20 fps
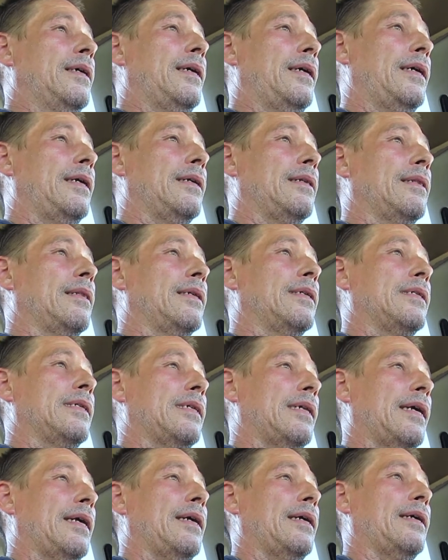Eat the
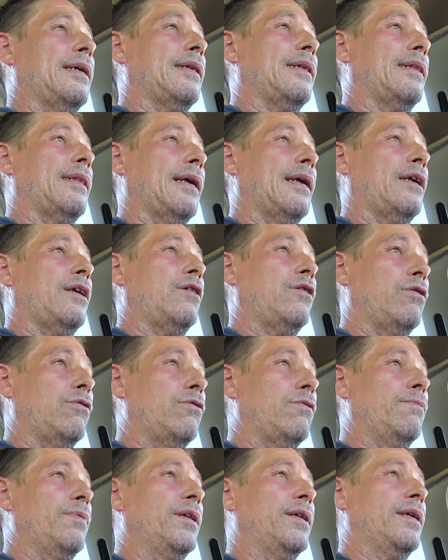steak that you
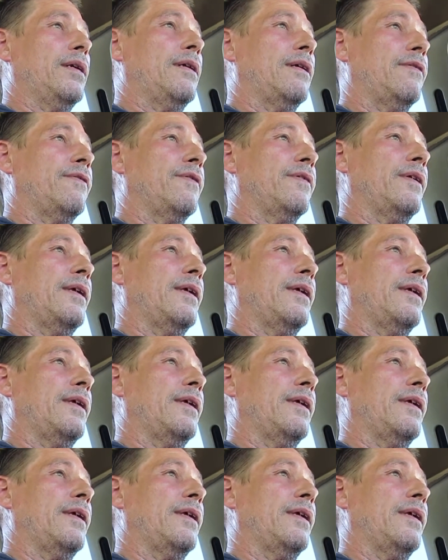believe